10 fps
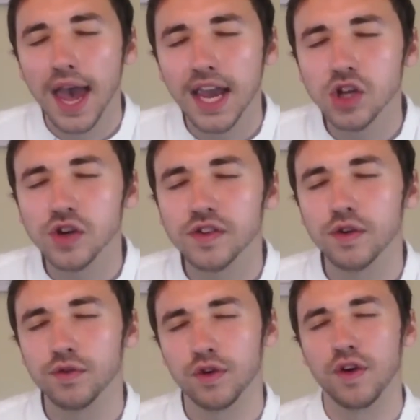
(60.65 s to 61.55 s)
agents
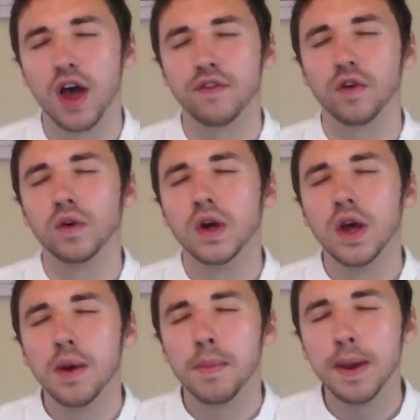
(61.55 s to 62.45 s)
of revival,
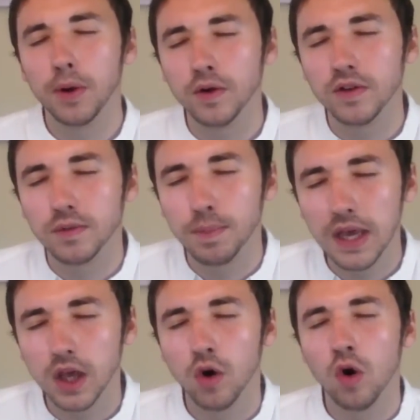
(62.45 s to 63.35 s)
people who
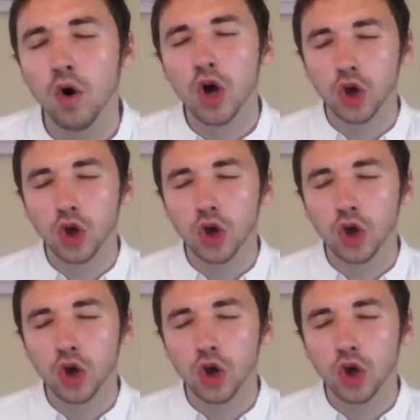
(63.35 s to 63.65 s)
speak your